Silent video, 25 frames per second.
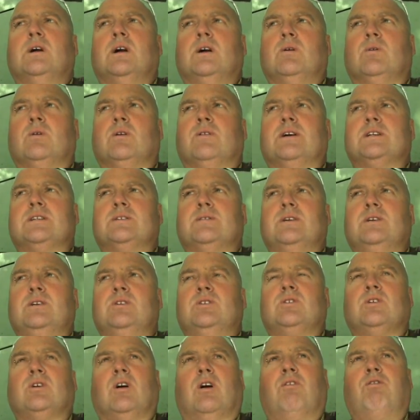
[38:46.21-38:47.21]
and all the rest of it, you
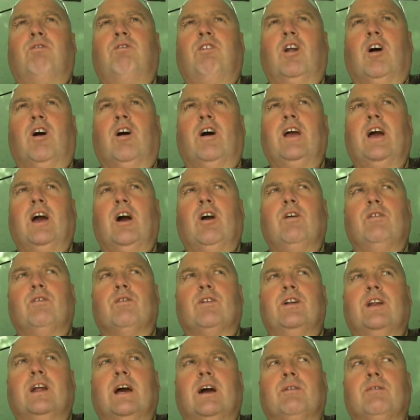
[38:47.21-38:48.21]
just got to fly
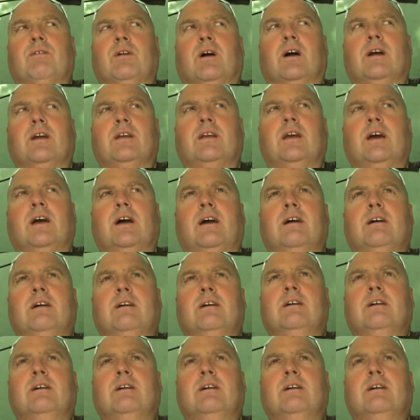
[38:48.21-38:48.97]
over and that, right, yeah,